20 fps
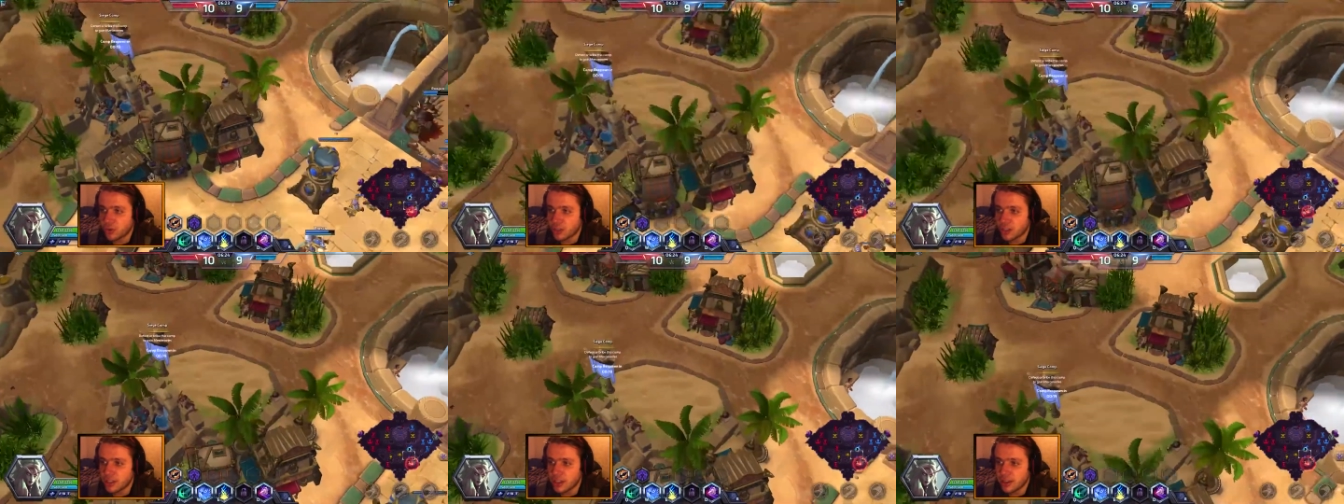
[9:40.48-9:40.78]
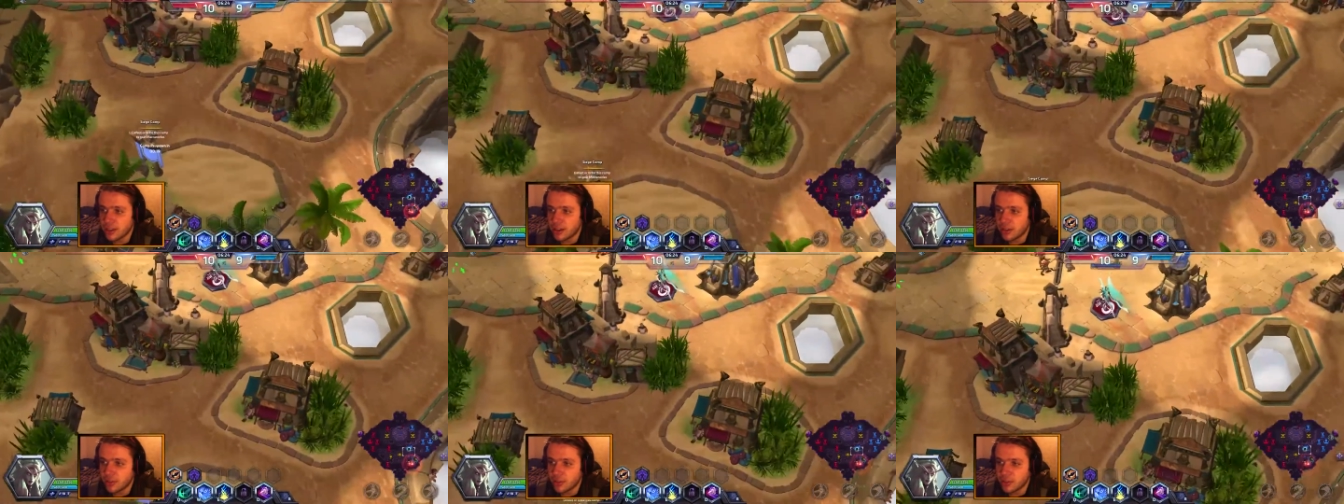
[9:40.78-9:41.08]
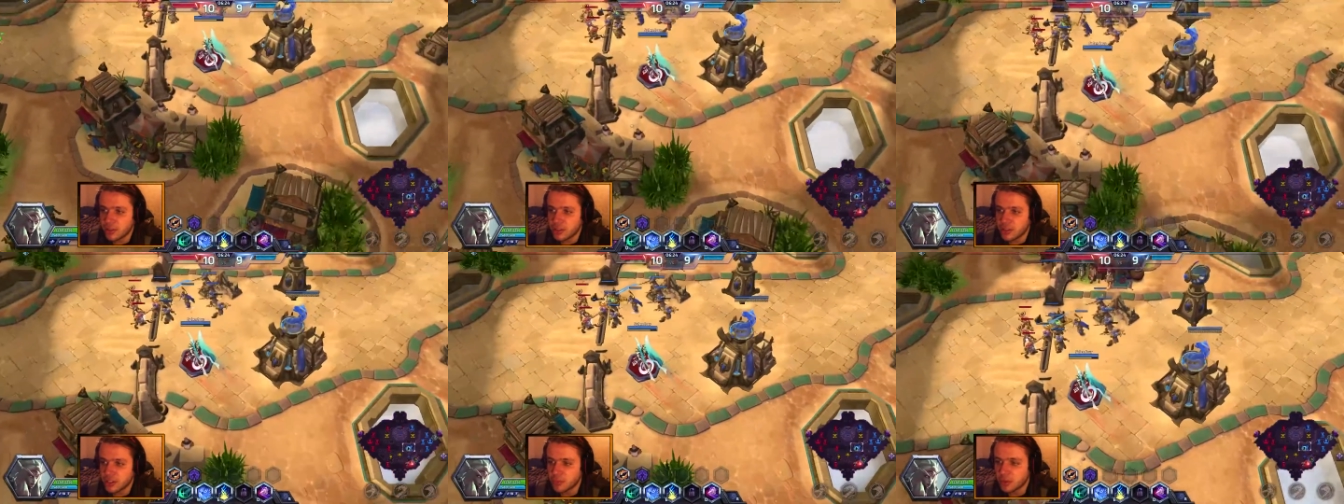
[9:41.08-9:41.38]
that level
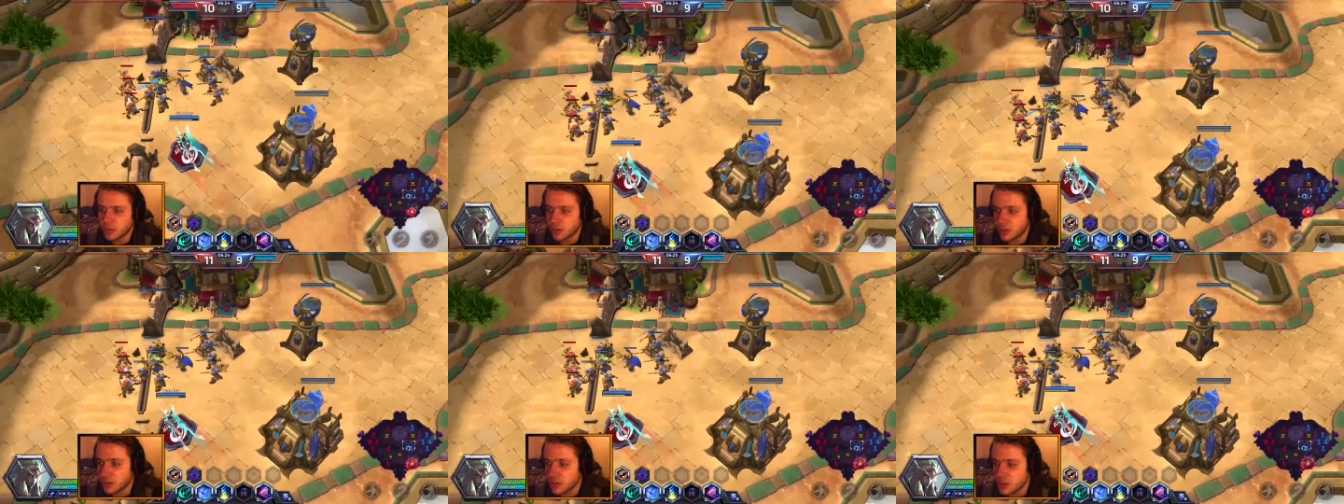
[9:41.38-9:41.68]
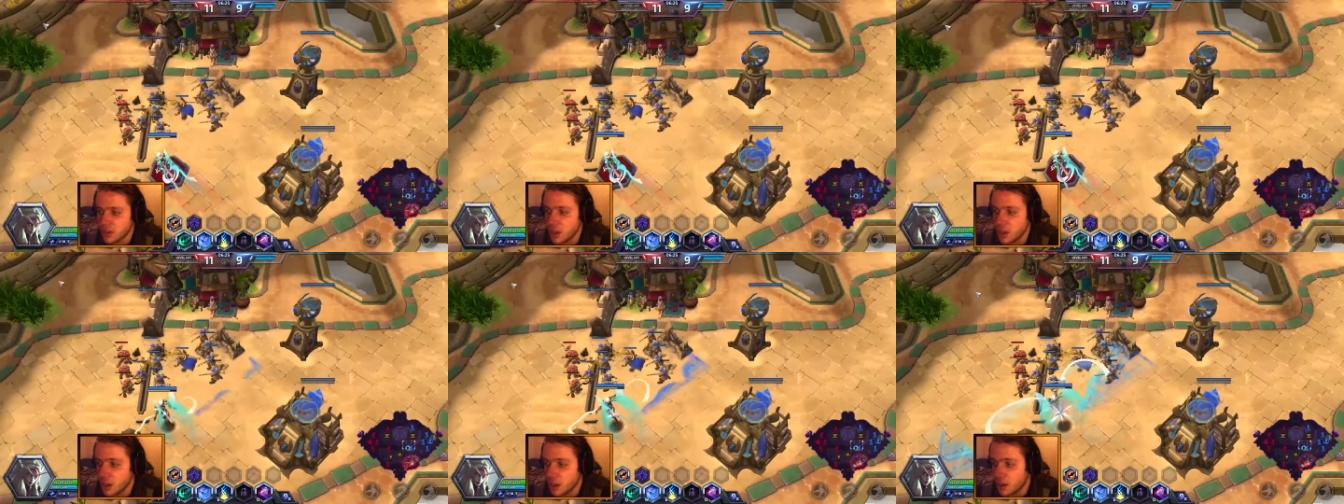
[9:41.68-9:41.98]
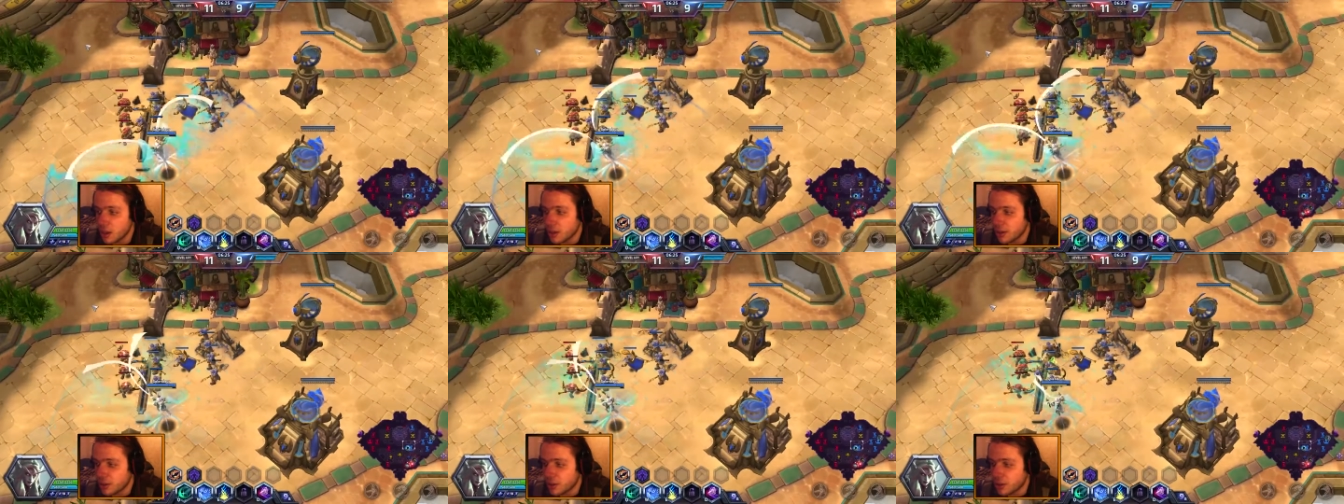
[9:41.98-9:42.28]
10 because
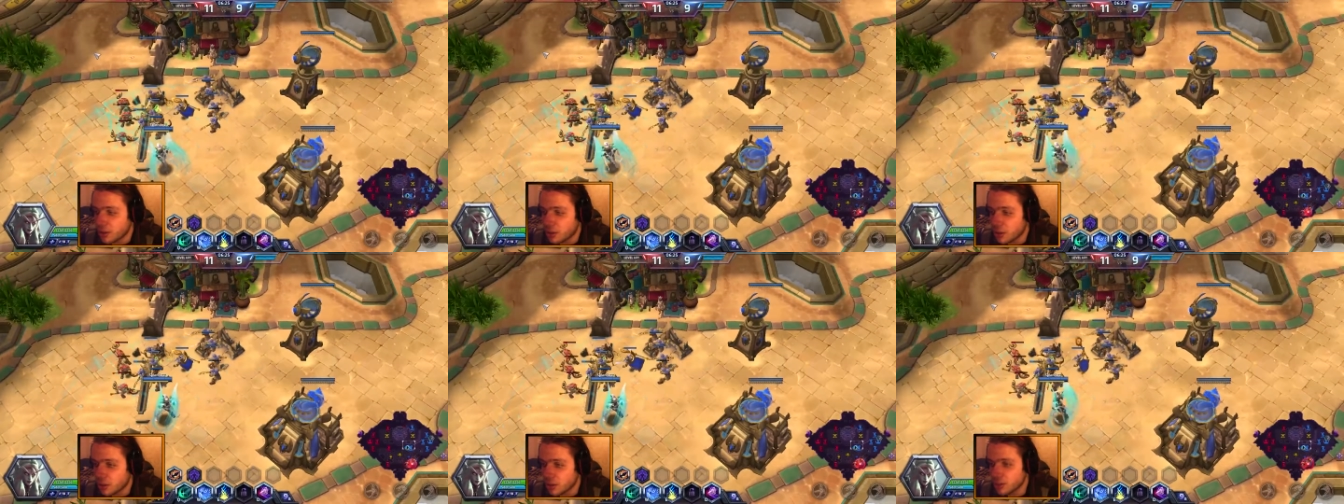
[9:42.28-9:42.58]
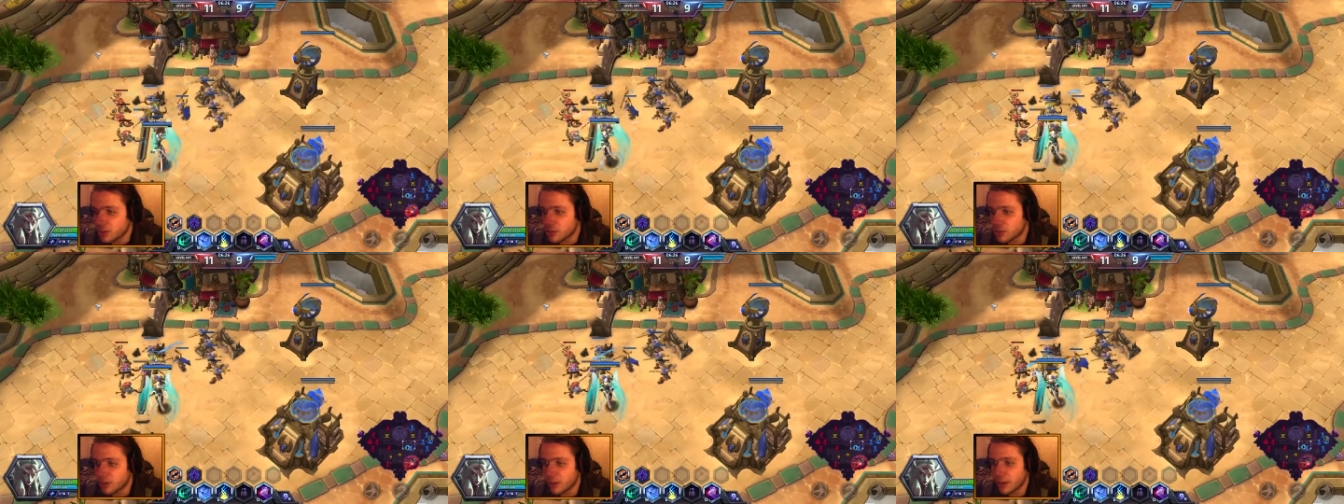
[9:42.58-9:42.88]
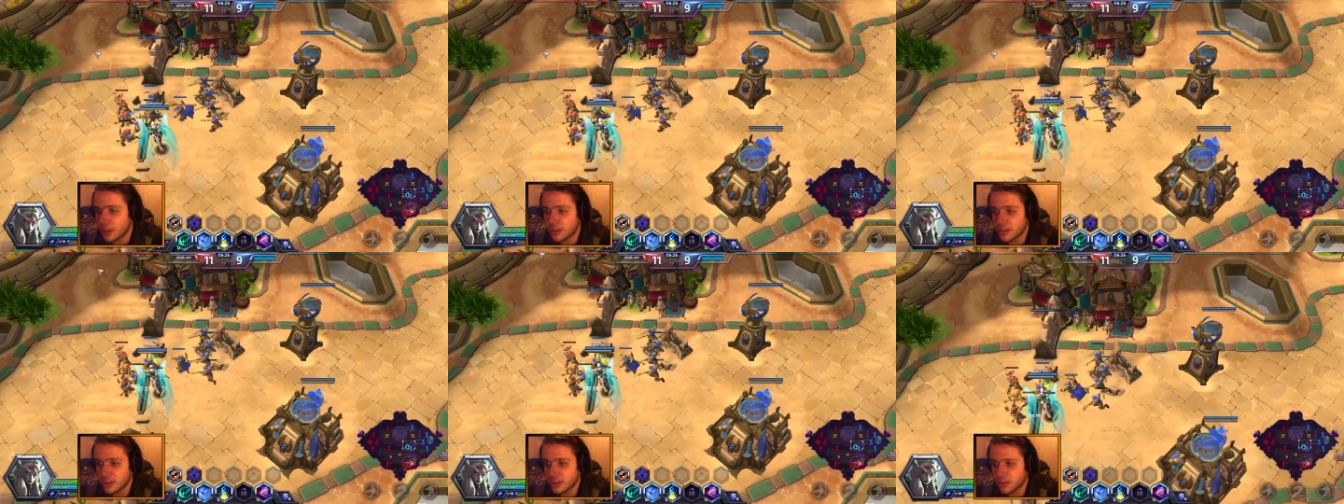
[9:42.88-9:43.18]
you cannot do
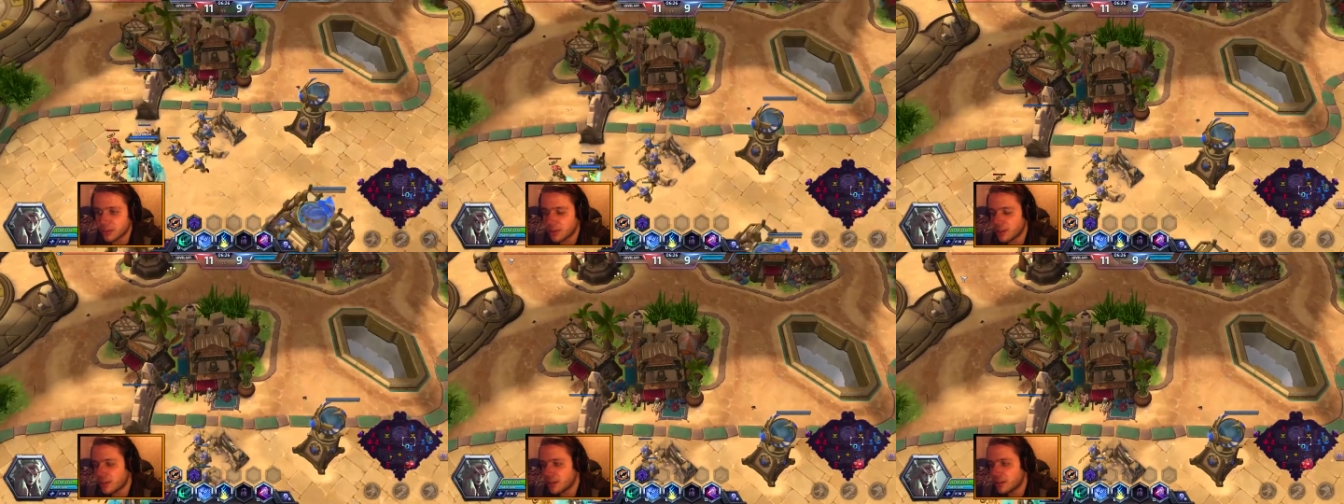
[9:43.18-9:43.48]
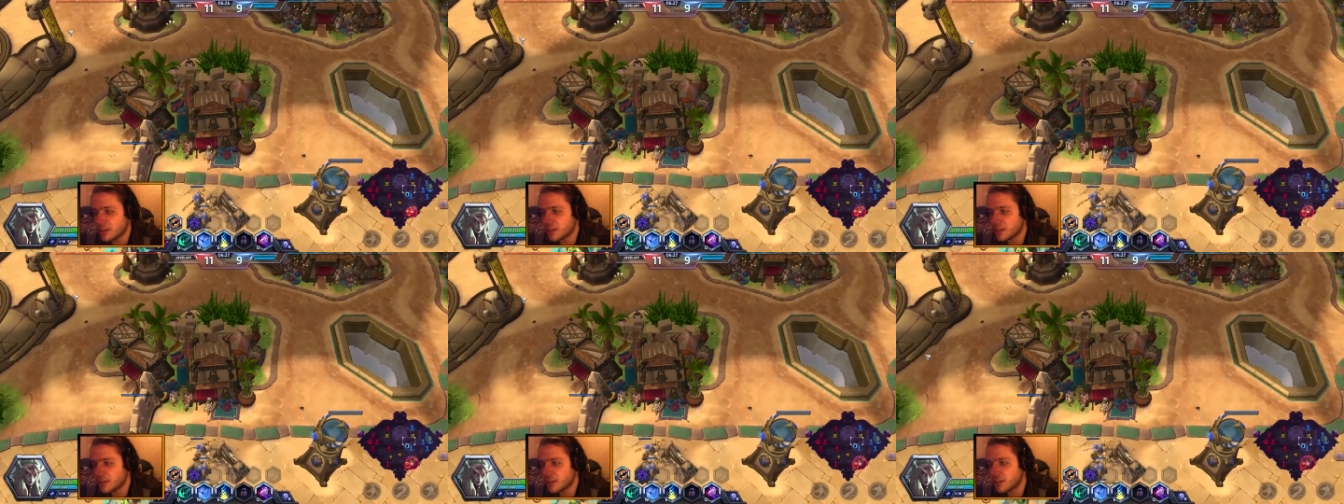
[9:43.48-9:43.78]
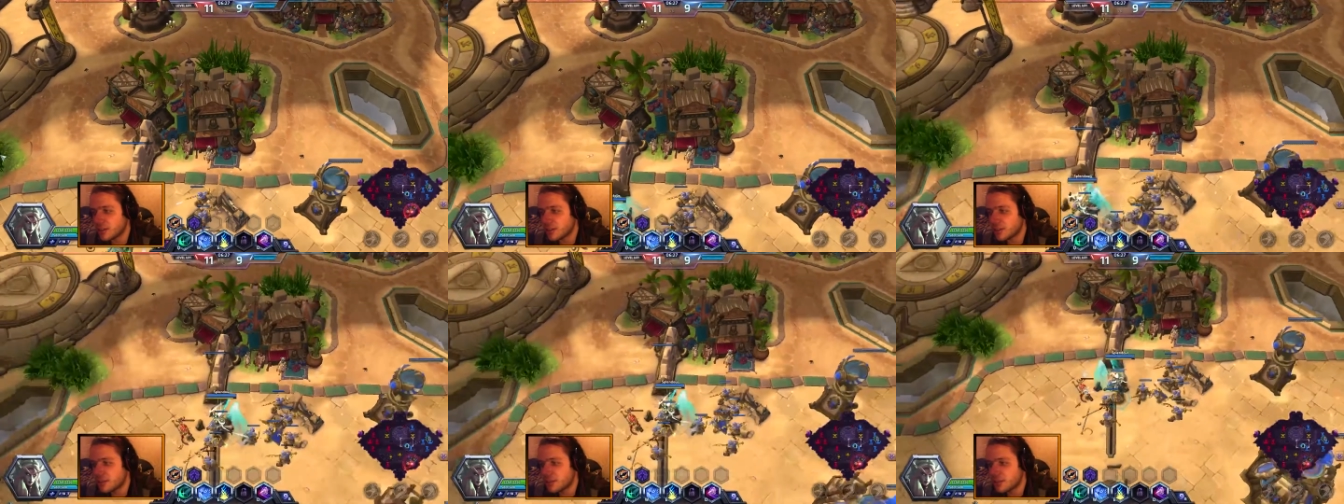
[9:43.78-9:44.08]
anything without
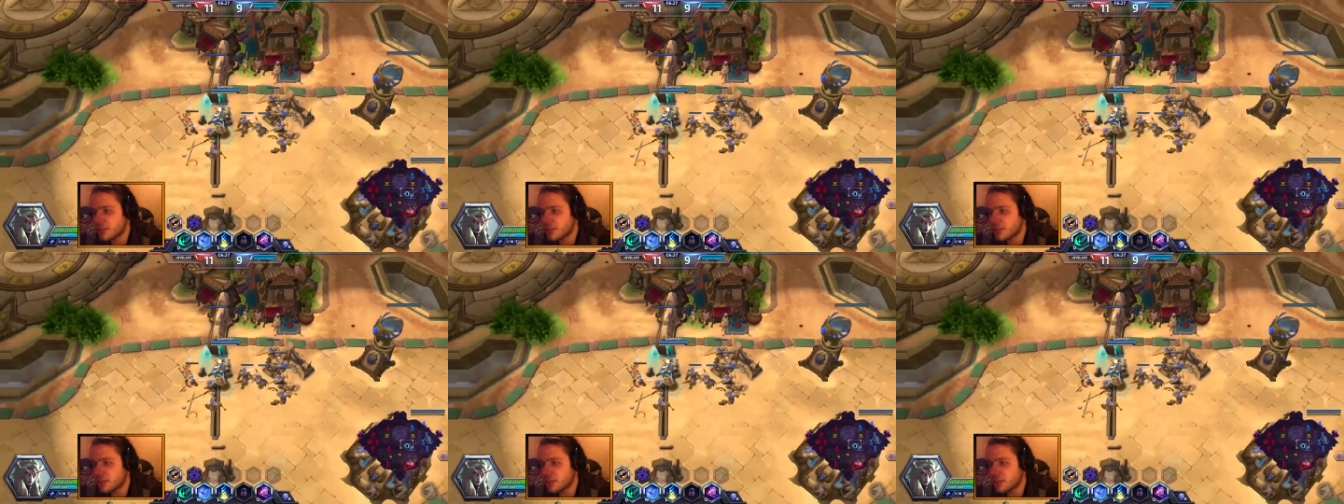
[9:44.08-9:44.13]
the